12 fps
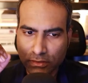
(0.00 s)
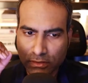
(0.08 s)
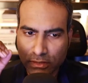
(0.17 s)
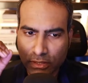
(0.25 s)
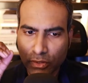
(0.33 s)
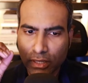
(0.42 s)

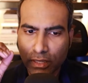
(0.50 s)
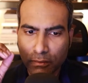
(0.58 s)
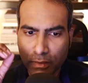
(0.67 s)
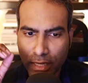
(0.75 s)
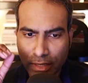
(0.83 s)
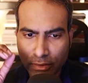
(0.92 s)
So,
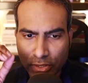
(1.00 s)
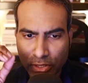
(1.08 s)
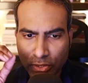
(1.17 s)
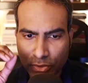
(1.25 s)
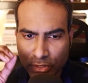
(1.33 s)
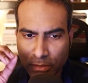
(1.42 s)
how do
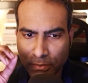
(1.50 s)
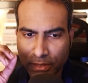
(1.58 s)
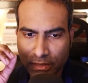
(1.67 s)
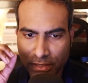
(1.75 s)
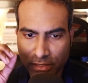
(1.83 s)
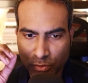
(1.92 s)
you keep in
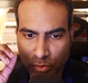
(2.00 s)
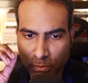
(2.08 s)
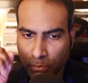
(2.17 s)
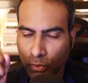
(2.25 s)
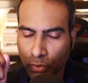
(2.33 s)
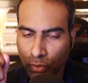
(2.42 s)
touch with
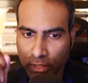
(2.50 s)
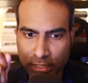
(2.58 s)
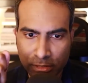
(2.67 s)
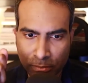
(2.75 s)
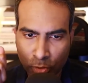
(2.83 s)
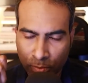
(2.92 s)
Paul at the
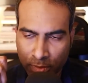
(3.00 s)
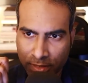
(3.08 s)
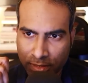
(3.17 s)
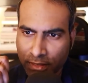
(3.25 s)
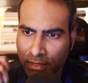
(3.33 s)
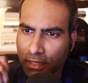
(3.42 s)
moment?
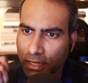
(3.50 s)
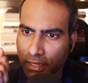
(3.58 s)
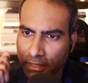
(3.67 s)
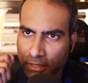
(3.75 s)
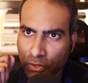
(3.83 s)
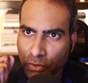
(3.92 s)
I
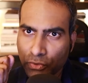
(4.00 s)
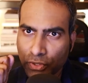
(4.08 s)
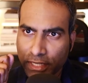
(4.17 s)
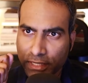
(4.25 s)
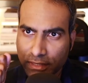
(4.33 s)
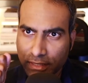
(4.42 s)
know
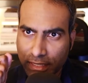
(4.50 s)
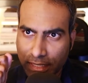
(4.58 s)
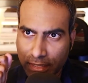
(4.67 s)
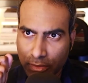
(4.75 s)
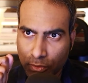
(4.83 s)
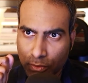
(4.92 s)
right
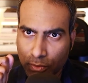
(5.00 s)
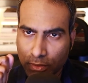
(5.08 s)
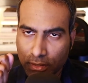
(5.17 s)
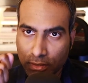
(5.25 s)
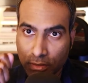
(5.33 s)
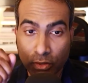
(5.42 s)
now,
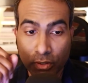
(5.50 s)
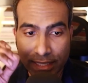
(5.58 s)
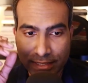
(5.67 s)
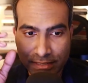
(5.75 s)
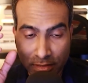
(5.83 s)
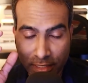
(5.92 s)
or at
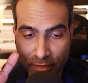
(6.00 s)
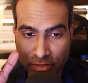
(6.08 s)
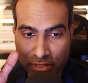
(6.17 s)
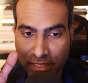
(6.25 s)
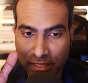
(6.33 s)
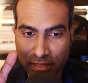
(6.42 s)
least I've
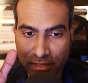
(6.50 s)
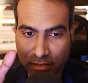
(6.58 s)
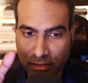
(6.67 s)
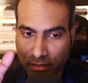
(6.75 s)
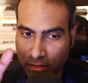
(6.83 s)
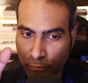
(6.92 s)
seen
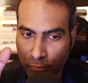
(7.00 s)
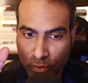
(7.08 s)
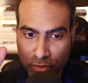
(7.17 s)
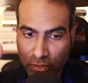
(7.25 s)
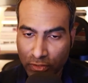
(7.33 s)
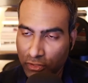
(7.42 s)
the
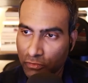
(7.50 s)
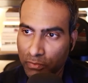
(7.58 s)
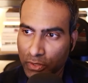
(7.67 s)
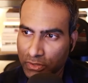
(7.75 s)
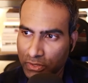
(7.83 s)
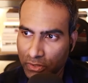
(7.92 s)
photos you've
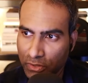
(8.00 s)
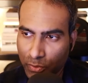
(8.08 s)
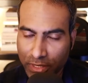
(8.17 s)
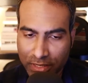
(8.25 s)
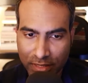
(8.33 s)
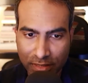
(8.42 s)
posted on
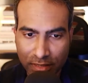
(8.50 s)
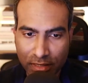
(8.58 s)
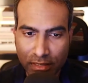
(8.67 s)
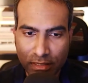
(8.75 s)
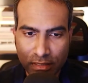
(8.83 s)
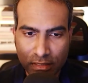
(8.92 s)
Twitter,
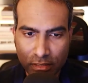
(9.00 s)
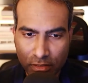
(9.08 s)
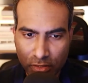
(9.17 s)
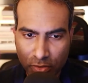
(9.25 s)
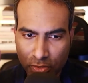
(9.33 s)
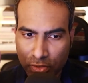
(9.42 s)

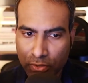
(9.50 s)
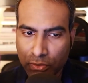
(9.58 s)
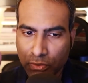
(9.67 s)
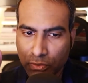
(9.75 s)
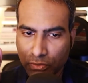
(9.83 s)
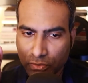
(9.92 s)
you
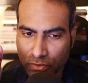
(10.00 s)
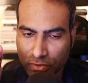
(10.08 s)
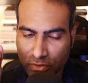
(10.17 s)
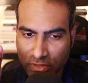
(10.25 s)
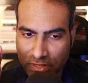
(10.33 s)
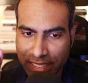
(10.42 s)
do
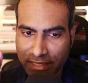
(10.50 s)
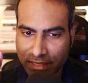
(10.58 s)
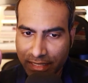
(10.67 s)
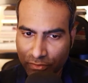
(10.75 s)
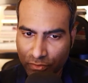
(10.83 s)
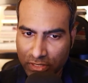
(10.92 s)
send
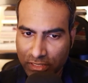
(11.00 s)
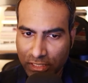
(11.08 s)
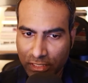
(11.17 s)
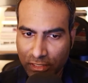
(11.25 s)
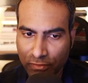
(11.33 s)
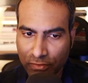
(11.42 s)
and
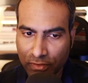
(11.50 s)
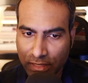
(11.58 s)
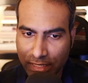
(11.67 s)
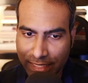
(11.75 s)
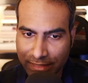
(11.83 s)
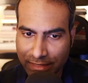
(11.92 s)
receive
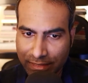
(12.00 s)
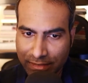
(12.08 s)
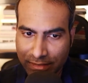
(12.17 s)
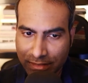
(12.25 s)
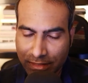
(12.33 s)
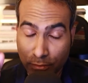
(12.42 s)

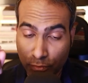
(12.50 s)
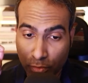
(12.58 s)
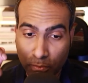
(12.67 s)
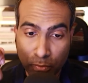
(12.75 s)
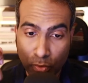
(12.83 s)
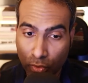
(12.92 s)
letters
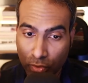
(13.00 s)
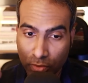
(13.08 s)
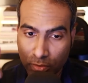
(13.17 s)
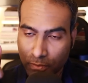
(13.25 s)
from Paul.